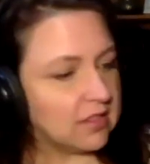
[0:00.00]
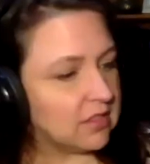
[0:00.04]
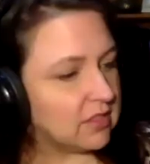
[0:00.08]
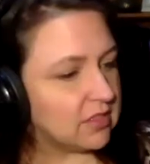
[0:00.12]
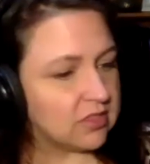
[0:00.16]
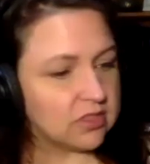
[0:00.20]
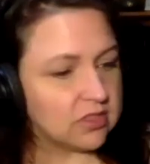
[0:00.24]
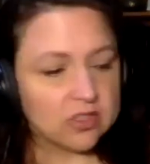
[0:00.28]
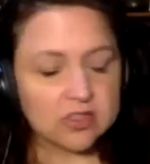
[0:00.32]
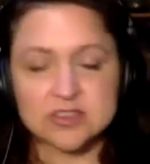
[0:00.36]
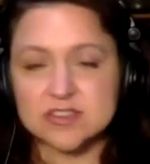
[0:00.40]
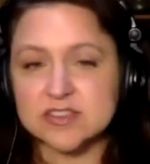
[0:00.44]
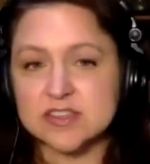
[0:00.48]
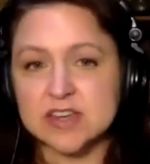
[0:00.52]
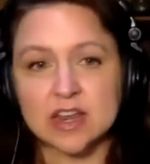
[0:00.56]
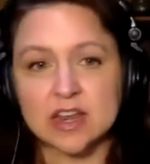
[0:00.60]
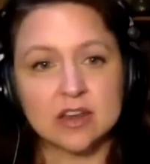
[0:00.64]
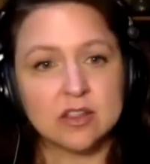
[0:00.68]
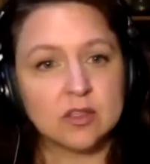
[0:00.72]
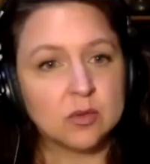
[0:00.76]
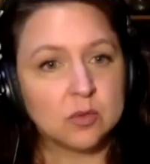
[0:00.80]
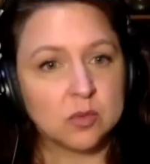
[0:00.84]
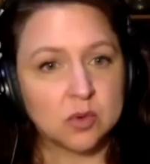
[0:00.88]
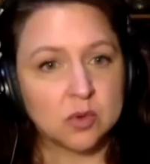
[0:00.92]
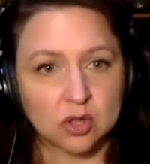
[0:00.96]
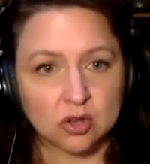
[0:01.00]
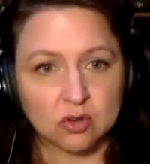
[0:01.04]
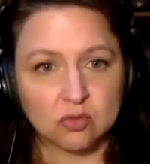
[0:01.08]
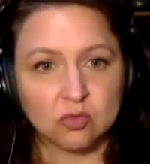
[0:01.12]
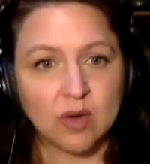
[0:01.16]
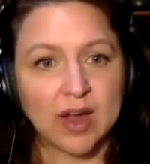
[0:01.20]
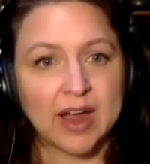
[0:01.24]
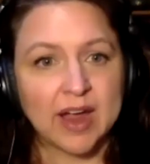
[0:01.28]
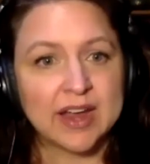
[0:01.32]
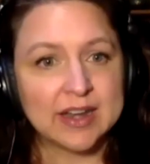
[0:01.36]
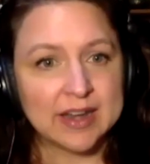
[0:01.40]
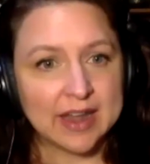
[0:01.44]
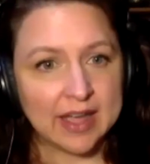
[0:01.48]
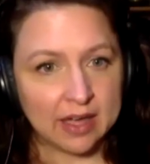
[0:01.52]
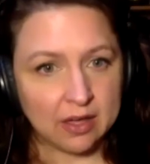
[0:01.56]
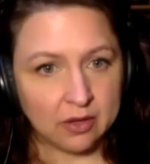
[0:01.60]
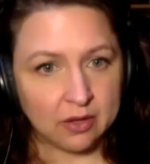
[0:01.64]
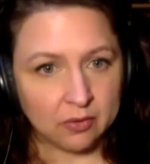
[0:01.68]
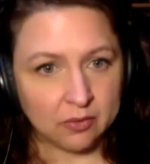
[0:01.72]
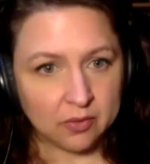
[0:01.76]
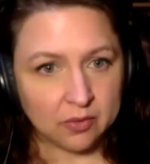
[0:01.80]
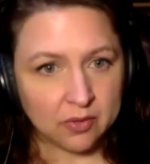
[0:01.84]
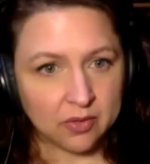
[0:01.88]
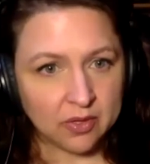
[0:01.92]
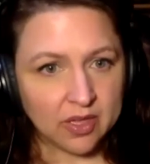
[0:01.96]
the state of the world right
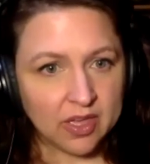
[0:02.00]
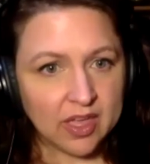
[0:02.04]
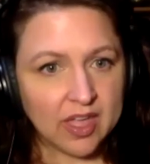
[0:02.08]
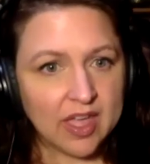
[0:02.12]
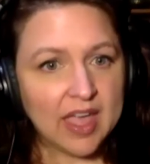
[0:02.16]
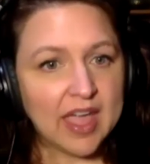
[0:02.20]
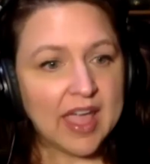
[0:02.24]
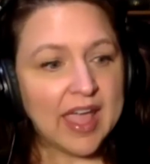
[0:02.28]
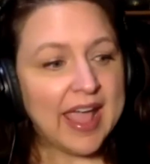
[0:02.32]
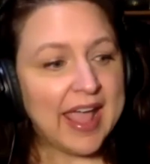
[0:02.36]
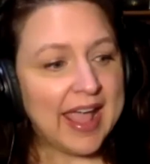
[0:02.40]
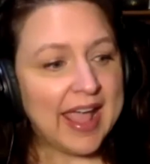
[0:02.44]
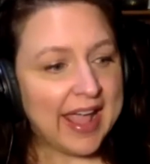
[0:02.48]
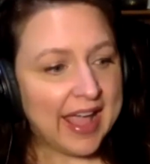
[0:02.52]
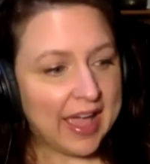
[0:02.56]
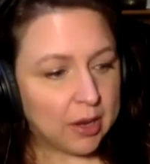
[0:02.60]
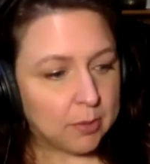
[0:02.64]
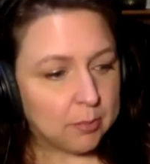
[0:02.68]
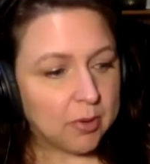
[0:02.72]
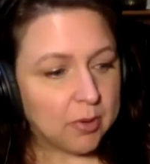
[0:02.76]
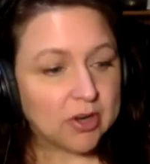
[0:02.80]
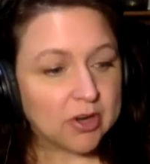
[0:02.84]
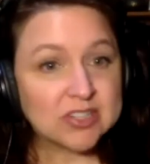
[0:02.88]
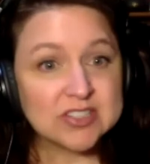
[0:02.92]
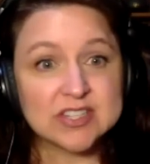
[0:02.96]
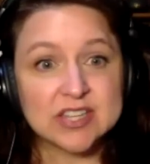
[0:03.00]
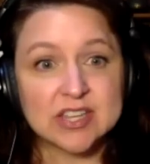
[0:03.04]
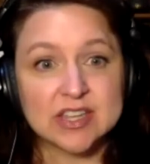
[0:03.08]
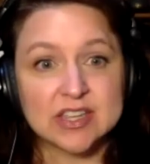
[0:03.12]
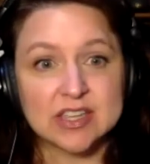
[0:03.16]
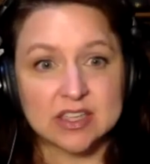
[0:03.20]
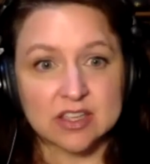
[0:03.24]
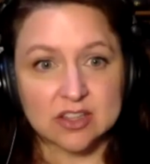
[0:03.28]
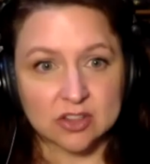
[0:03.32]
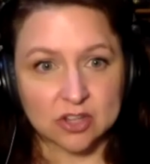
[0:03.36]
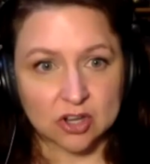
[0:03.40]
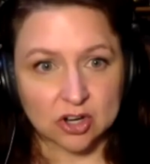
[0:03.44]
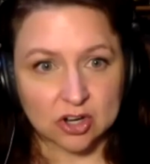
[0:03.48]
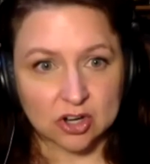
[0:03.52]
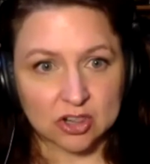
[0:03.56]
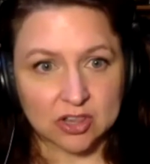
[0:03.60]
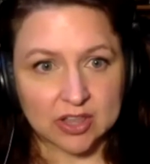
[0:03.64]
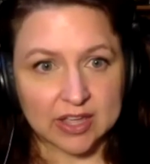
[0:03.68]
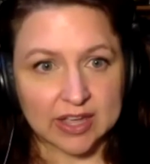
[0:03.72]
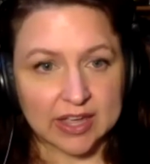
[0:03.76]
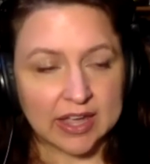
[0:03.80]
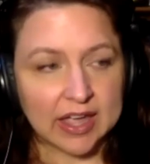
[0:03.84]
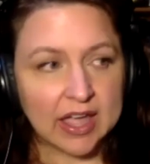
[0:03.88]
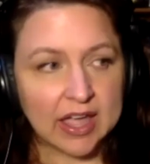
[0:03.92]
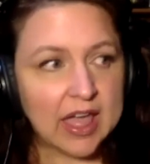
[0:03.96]
now, and
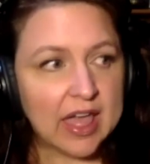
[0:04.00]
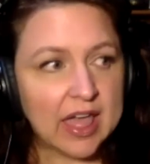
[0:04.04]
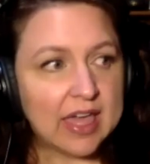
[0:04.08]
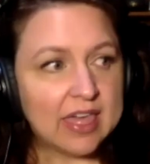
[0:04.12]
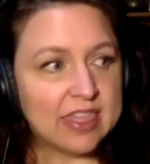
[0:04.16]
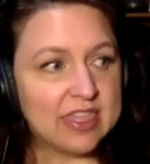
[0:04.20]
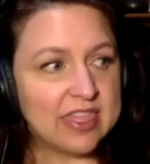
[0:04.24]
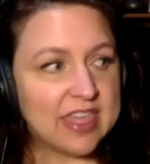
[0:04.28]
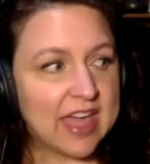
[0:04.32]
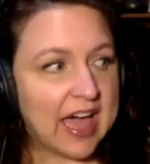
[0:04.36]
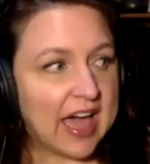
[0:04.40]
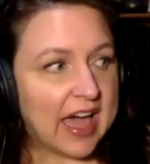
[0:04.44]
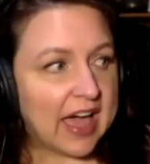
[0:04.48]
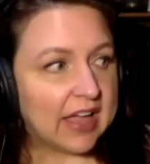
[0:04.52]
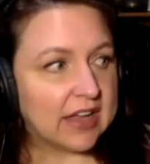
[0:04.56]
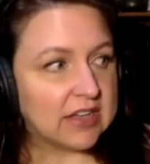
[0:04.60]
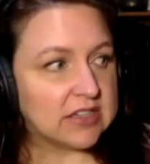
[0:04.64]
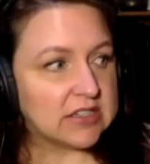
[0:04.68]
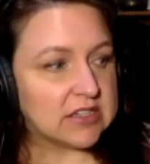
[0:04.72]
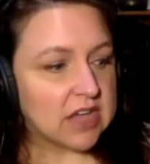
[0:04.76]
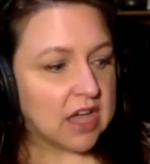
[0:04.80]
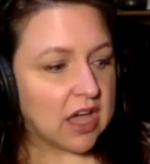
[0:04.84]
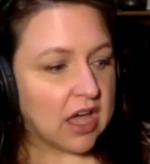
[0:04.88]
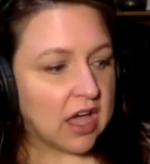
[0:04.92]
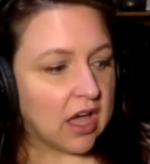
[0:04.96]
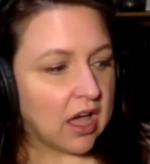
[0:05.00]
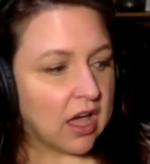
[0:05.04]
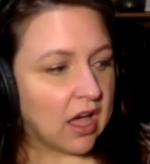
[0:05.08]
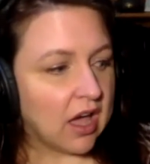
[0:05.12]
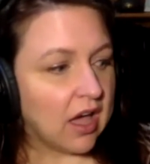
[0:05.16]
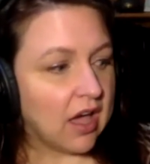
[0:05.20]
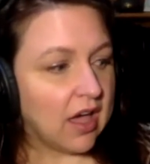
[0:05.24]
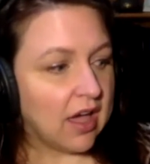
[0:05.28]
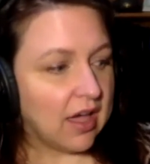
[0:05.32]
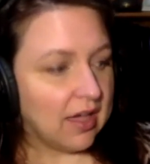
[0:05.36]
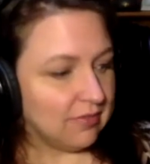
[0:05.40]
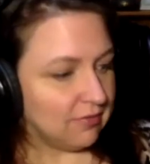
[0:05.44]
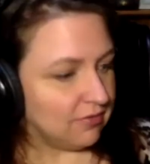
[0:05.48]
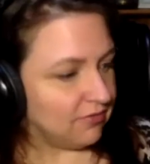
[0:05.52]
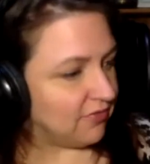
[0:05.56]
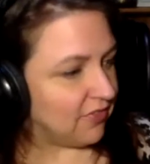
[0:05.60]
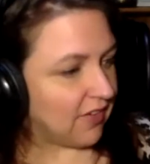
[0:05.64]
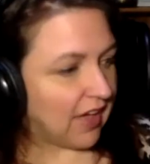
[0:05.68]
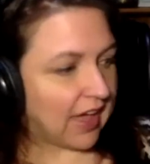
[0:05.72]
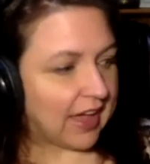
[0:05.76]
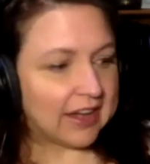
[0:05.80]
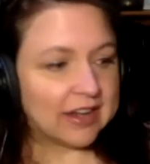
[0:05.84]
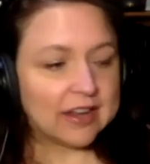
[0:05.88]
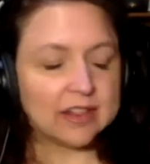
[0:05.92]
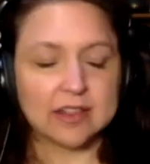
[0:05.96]
particularly that
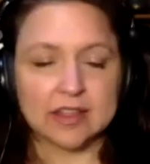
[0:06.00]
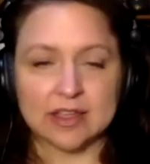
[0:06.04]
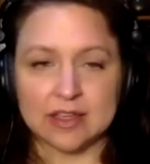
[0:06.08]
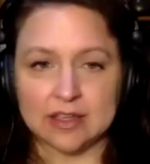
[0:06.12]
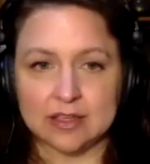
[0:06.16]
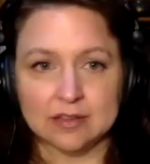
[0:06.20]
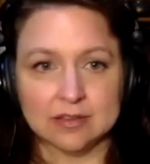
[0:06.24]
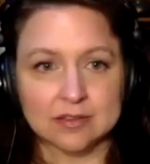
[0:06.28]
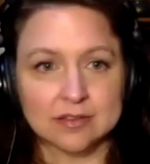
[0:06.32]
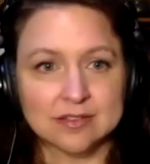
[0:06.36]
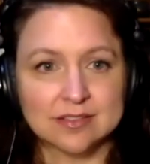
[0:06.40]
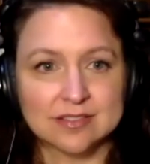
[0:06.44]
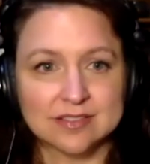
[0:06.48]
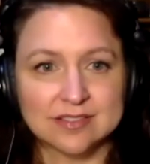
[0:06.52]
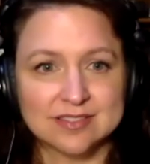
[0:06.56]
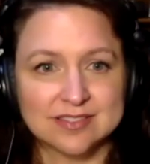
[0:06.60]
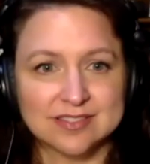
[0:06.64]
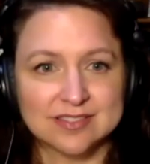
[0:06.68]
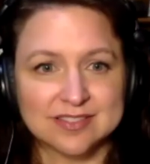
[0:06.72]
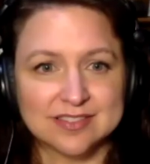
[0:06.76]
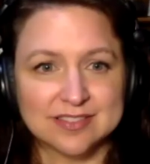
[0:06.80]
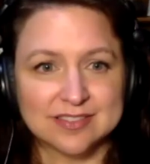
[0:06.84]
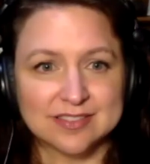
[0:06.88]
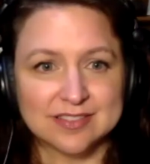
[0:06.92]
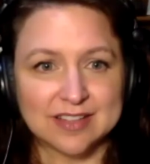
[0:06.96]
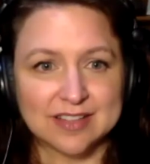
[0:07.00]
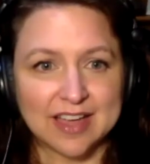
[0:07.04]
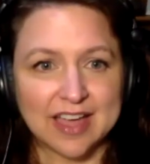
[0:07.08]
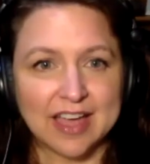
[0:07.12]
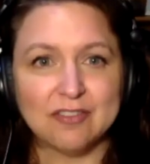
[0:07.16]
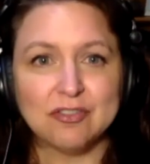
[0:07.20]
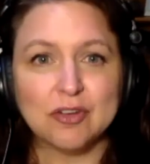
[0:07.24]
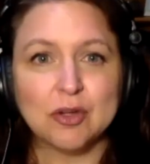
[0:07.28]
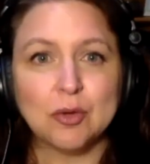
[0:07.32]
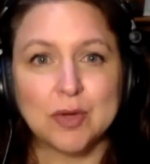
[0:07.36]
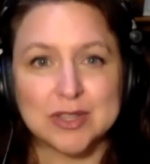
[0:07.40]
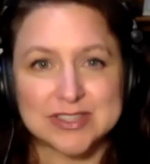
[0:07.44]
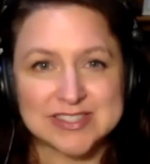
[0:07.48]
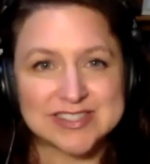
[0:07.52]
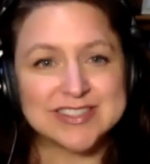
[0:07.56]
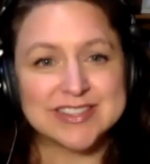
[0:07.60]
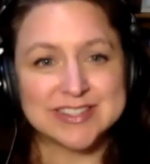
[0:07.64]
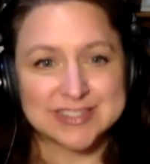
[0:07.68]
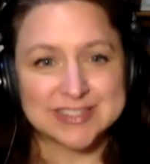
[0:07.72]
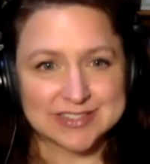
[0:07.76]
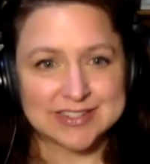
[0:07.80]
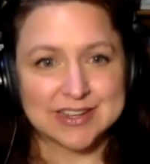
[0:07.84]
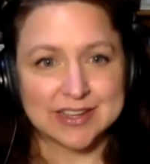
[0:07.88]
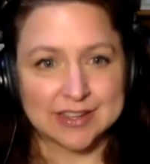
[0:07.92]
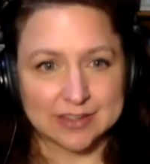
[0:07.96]
finally everyone's
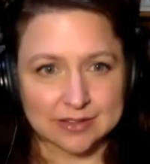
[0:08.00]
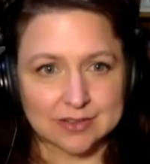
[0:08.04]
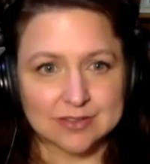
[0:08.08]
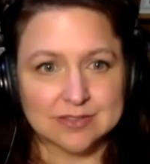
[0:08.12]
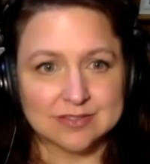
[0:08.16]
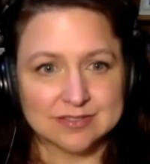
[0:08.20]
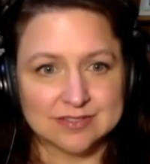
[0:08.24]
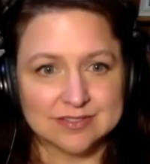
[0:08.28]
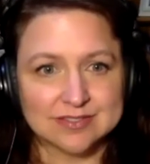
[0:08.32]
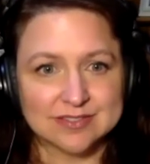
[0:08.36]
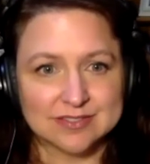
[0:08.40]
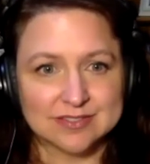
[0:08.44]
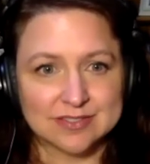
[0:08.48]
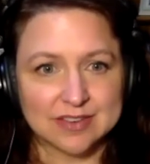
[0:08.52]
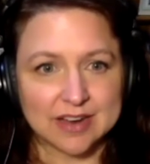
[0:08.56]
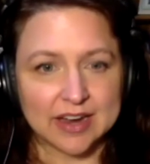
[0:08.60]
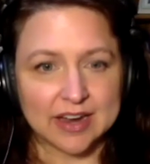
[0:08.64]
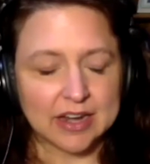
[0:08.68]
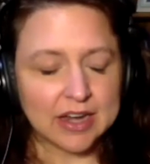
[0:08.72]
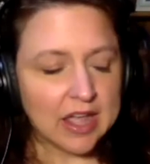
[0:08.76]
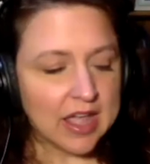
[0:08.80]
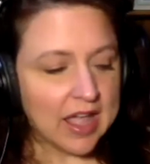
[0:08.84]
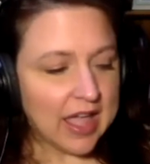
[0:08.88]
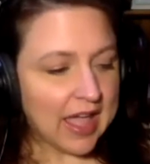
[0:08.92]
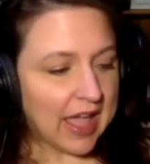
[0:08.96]
listening, right?